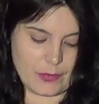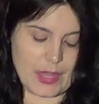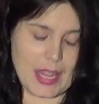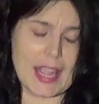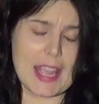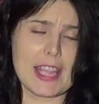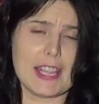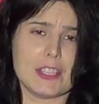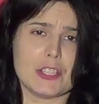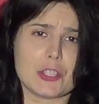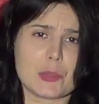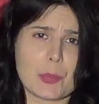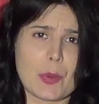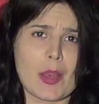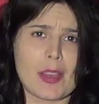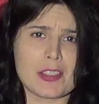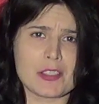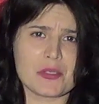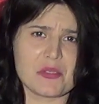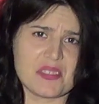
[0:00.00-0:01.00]
And you should
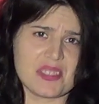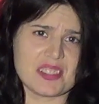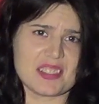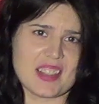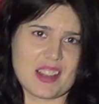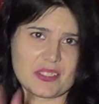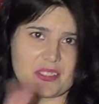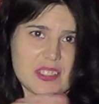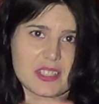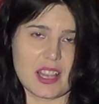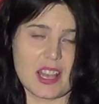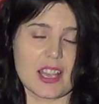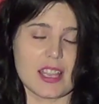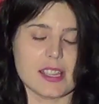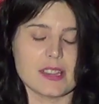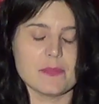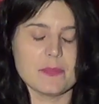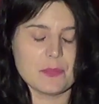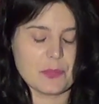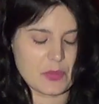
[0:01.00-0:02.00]
probably do this
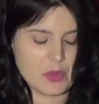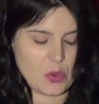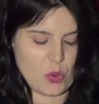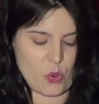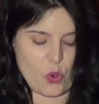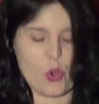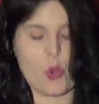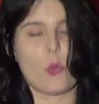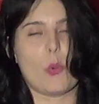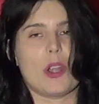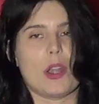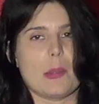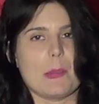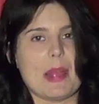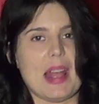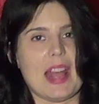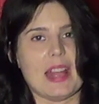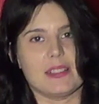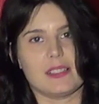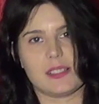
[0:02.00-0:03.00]
outside or wear a
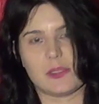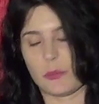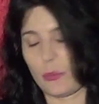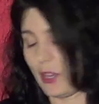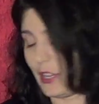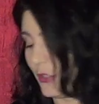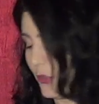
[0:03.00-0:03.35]
mask when